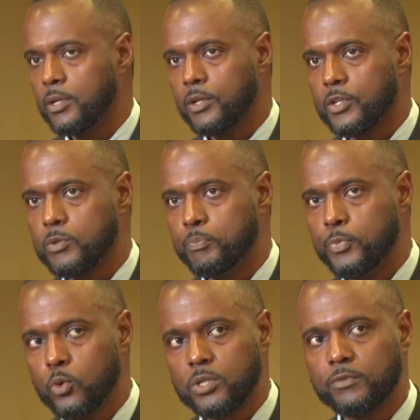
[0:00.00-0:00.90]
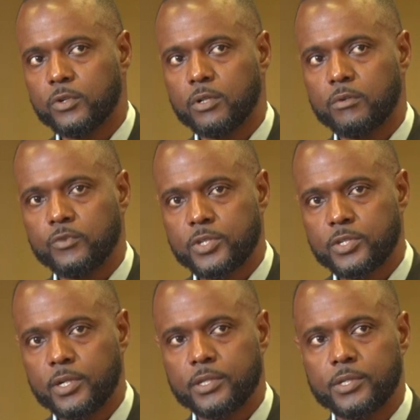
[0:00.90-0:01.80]
this beautiful
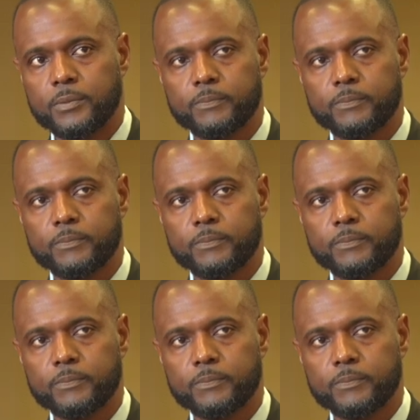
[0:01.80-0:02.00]
facility.